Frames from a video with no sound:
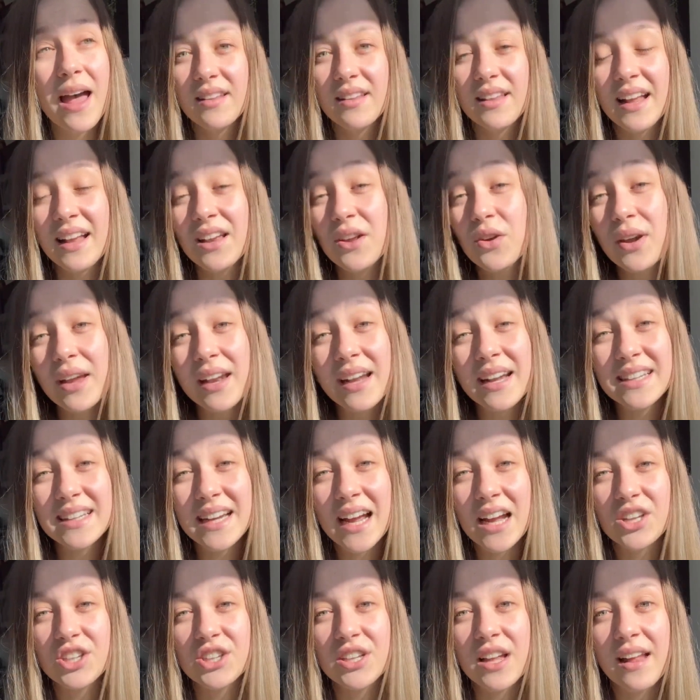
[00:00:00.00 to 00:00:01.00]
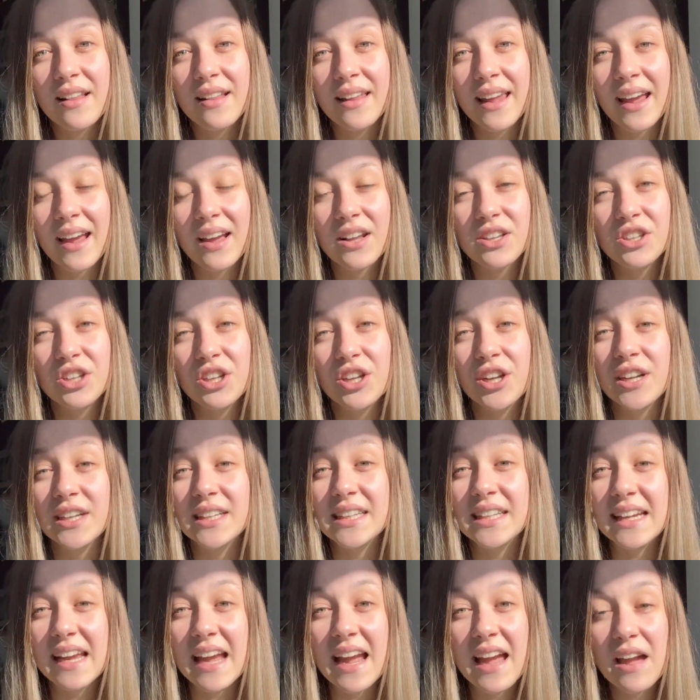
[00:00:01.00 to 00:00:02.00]
then you can attach that link to your
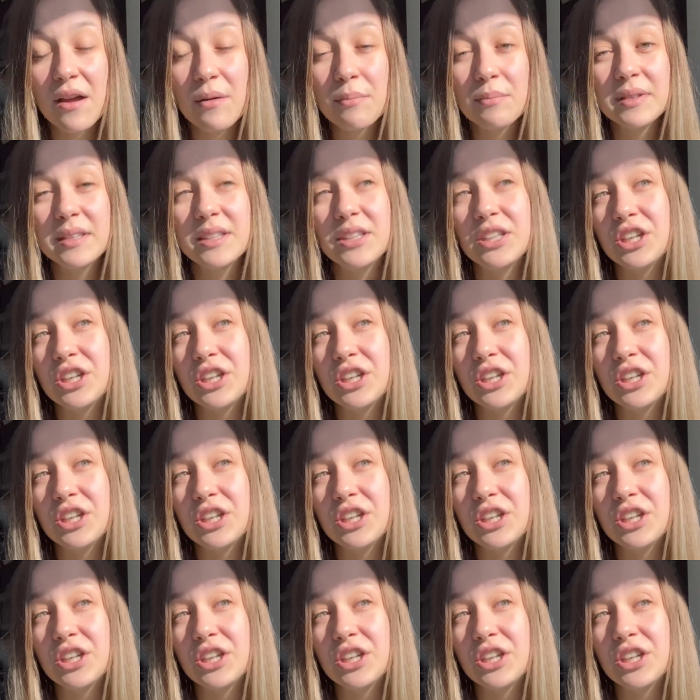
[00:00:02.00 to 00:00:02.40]
DMs,